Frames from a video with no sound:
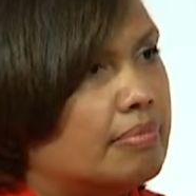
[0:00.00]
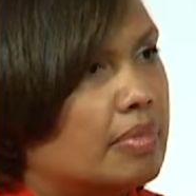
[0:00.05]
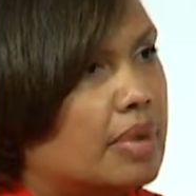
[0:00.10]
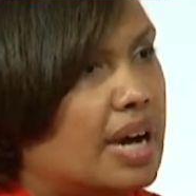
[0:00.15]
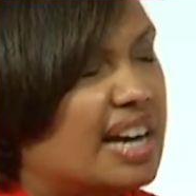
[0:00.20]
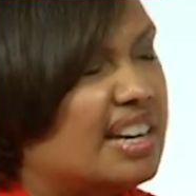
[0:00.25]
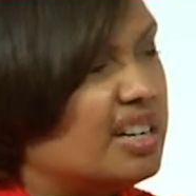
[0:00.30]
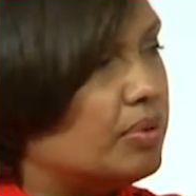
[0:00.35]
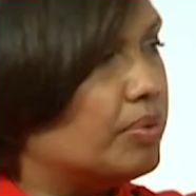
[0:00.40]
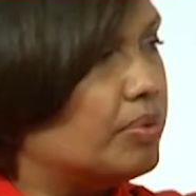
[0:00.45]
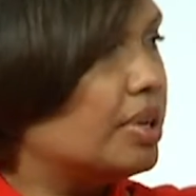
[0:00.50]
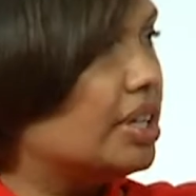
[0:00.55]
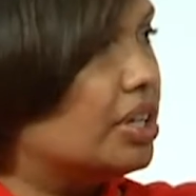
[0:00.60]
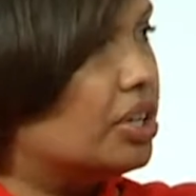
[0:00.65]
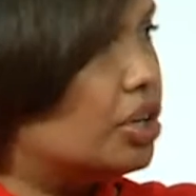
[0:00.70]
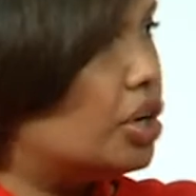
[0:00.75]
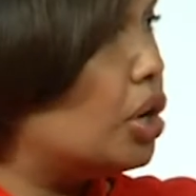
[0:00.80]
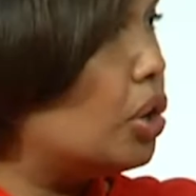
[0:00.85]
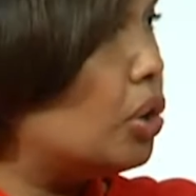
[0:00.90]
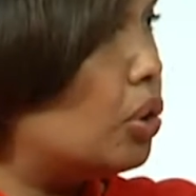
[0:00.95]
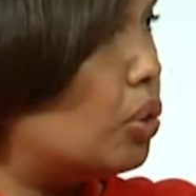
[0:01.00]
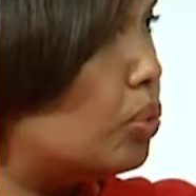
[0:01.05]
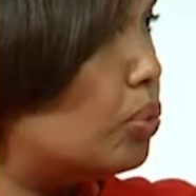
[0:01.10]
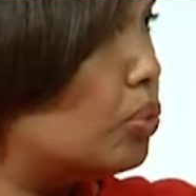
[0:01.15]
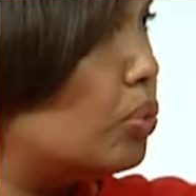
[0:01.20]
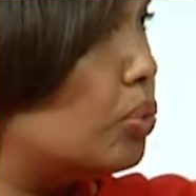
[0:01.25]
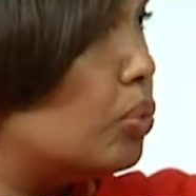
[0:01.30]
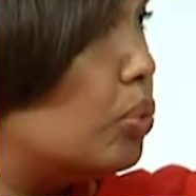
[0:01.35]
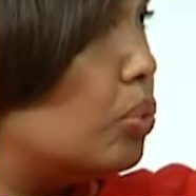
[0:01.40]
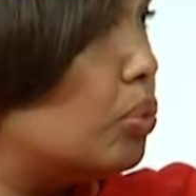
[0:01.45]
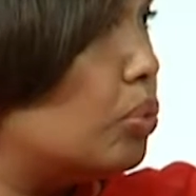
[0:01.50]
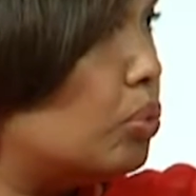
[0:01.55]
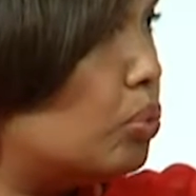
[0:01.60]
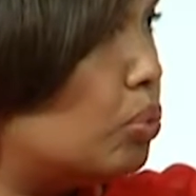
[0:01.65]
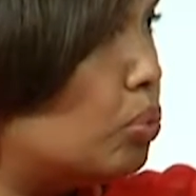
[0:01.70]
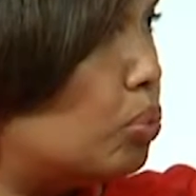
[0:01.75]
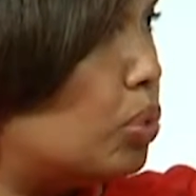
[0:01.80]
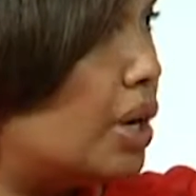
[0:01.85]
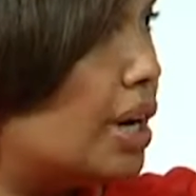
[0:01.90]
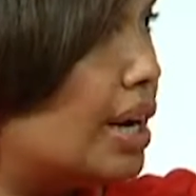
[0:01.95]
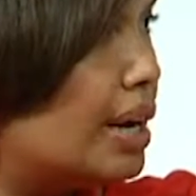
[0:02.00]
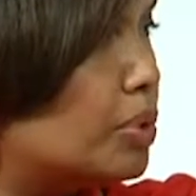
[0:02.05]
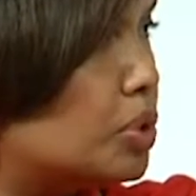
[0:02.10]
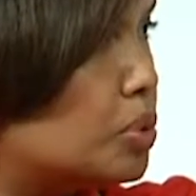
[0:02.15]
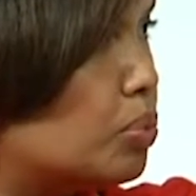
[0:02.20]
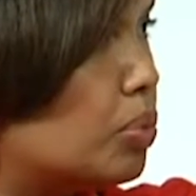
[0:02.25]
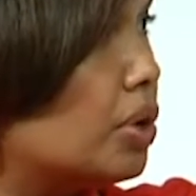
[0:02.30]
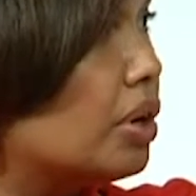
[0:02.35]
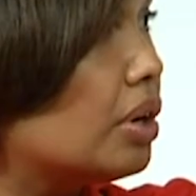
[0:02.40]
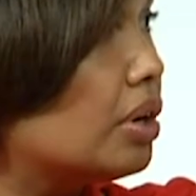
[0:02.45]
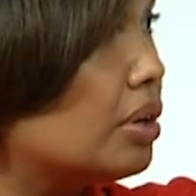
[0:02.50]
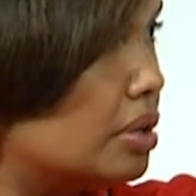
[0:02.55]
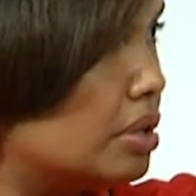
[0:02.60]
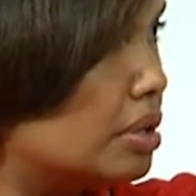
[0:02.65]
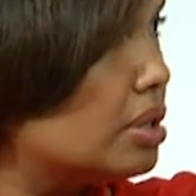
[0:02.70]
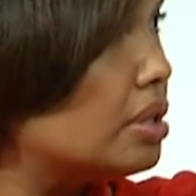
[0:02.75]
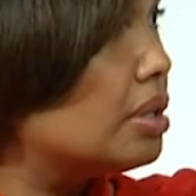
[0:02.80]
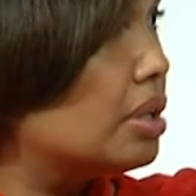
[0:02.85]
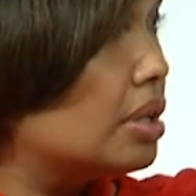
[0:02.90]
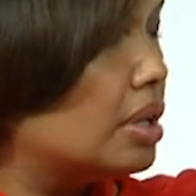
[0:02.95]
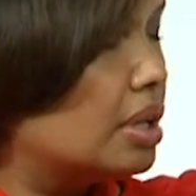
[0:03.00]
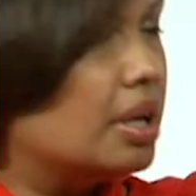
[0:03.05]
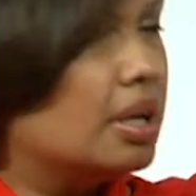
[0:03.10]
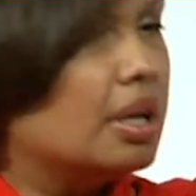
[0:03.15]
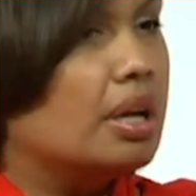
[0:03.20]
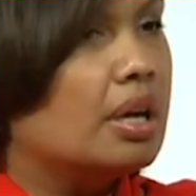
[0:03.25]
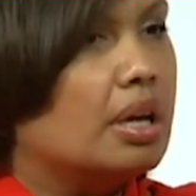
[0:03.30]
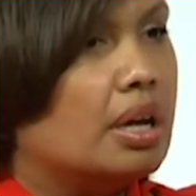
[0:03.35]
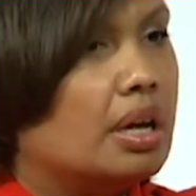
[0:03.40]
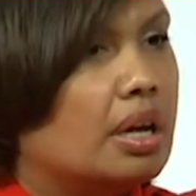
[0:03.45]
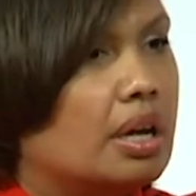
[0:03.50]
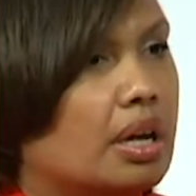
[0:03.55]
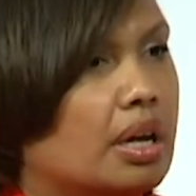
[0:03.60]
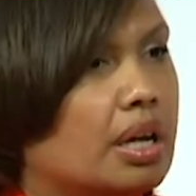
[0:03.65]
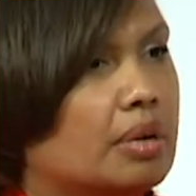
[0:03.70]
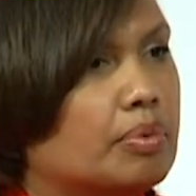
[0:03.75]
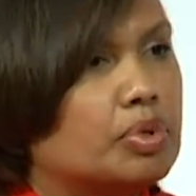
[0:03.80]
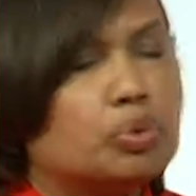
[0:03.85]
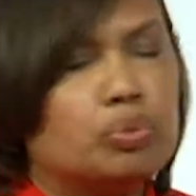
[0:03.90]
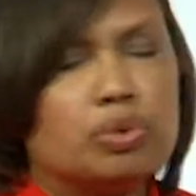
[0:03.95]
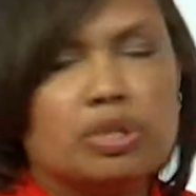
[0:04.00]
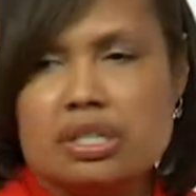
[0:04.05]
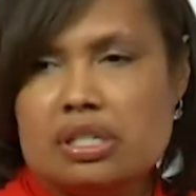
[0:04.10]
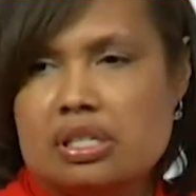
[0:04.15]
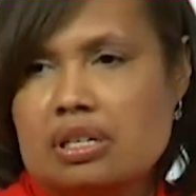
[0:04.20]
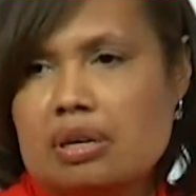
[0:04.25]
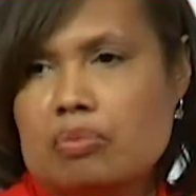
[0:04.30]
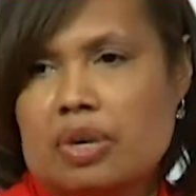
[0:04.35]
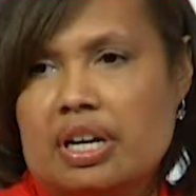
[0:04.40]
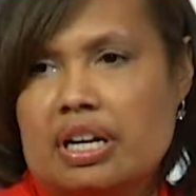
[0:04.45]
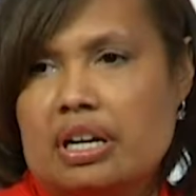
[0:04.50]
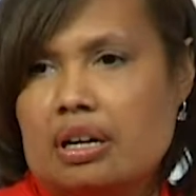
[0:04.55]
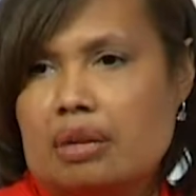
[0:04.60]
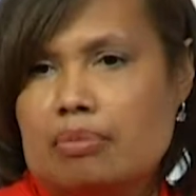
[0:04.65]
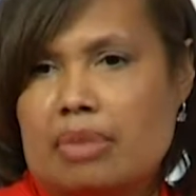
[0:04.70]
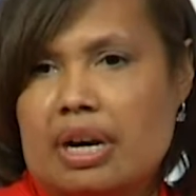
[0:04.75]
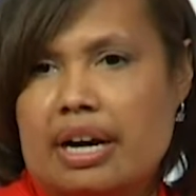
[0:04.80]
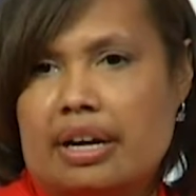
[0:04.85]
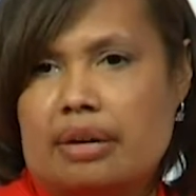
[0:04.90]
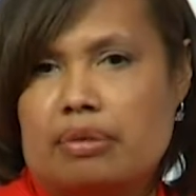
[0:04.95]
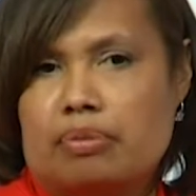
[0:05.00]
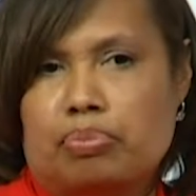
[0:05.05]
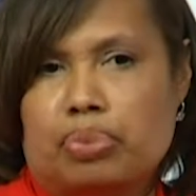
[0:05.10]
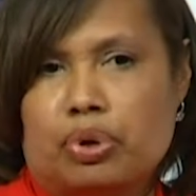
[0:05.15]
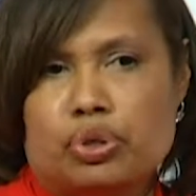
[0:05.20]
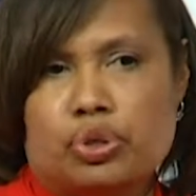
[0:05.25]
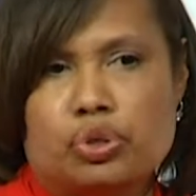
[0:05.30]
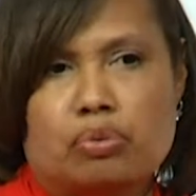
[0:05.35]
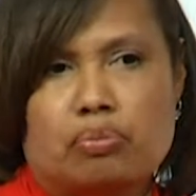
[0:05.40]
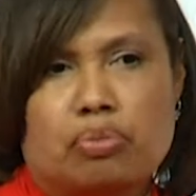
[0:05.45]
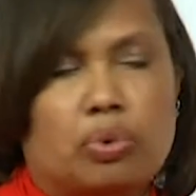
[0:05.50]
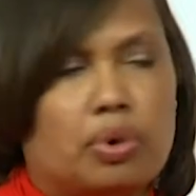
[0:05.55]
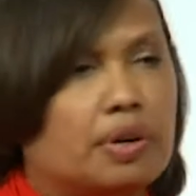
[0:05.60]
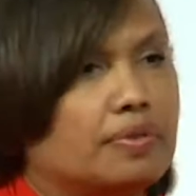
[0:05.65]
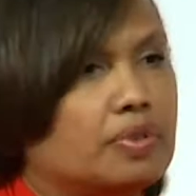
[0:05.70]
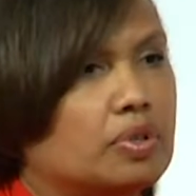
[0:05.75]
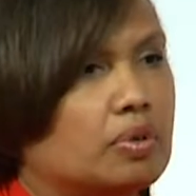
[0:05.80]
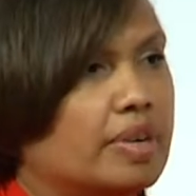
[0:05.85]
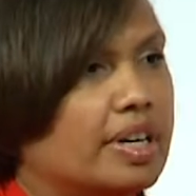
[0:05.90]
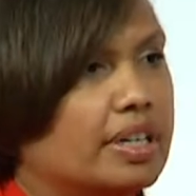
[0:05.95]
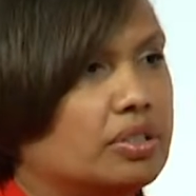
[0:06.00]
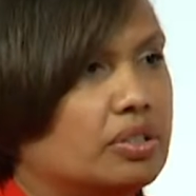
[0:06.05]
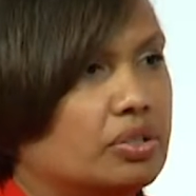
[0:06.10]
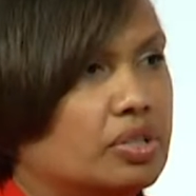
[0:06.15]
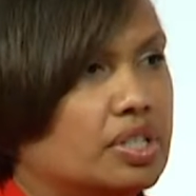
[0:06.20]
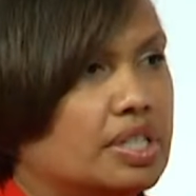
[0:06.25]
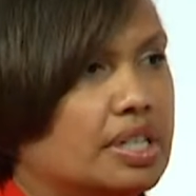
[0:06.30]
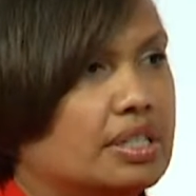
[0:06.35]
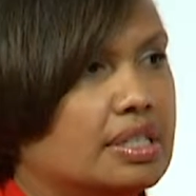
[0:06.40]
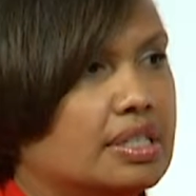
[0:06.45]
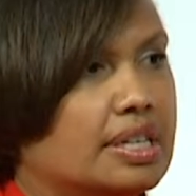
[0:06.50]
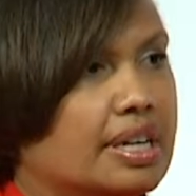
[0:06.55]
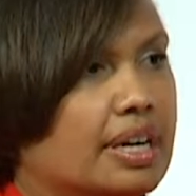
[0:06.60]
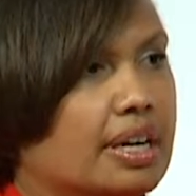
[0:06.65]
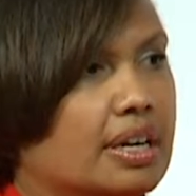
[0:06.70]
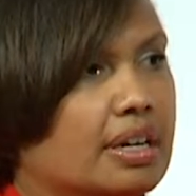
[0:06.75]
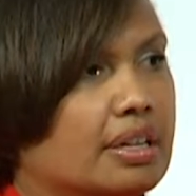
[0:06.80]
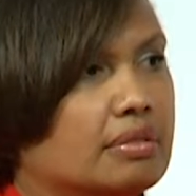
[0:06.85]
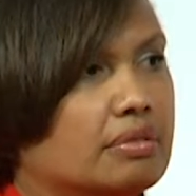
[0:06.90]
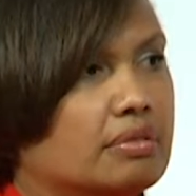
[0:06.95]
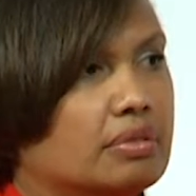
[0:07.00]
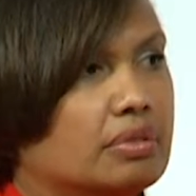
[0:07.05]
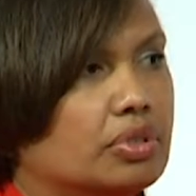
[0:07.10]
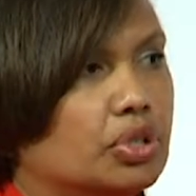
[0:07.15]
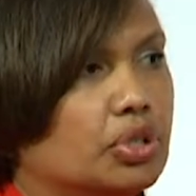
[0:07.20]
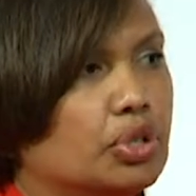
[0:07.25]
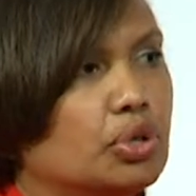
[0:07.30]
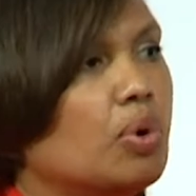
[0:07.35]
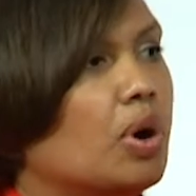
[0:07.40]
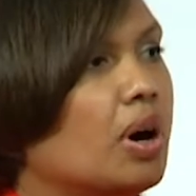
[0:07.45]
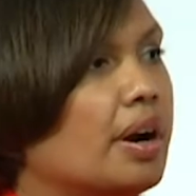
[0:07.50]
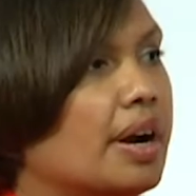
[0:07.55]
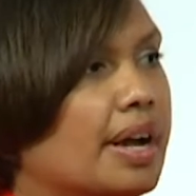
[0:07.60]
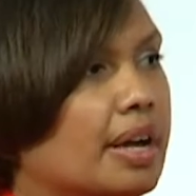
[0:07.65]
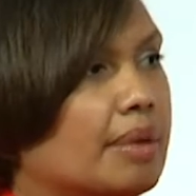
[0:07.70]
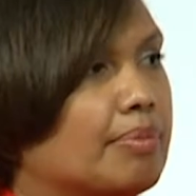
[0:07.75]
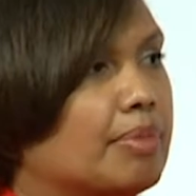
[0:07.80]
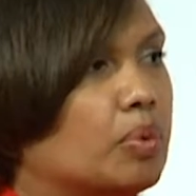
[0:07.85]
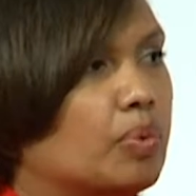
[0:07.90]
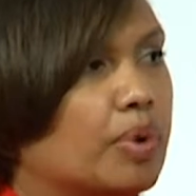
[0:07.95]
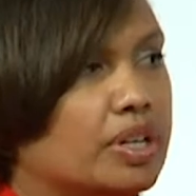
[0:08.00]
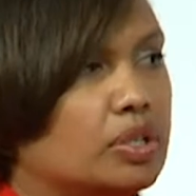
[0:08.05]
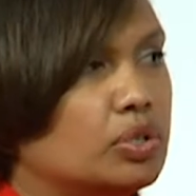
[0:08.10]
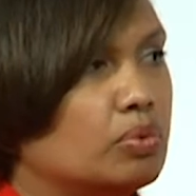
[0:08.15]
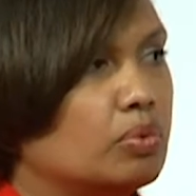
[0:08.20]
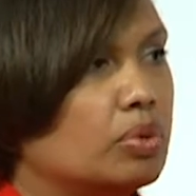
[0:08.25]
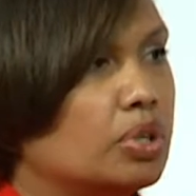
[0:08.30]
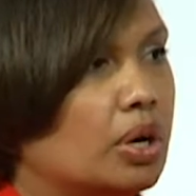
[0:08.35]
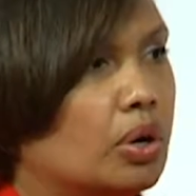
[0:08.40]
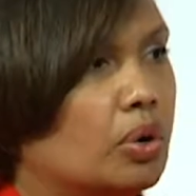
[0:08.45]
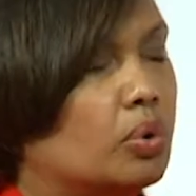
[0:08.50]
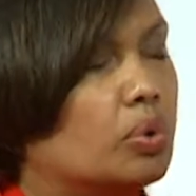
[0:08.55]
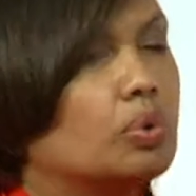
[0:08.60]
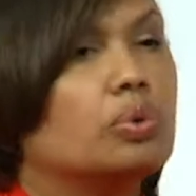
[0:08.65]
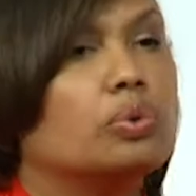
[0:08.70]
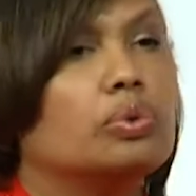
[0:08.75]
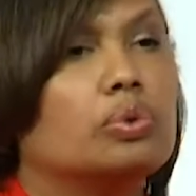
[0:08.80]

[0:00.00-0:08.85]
I didn't really know what I was worth. And it was really someone in my personal board of directors that said, you are aiming way too low.